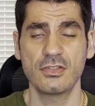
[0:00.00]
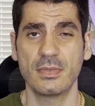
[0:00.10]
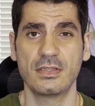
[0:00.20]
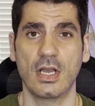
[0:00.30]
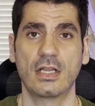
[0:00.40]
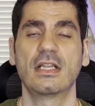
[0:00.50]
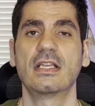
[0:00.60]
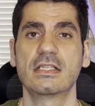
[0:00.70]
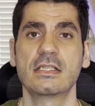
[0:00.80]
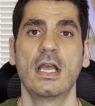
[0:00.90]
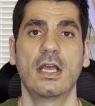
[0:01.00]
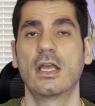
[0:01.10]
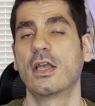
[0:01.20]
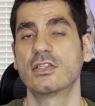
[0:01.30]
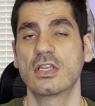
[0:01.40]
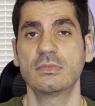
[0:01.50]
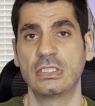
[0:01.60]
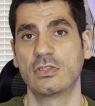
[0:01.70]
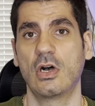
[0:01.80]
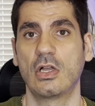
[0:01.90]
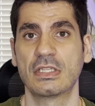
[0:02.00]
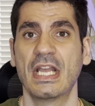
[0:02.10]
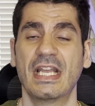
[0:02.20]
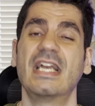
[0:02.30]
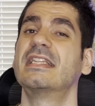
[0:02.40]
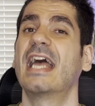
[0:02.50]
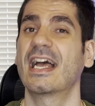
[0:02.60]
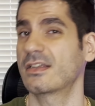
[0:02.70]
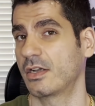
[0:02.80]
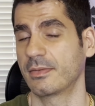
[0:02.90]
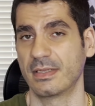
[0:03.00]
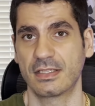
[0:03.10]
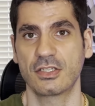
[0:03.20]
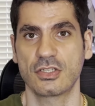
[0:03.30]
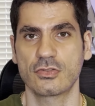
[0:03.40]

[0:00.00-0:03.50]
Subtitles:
be done is something called data augmentation.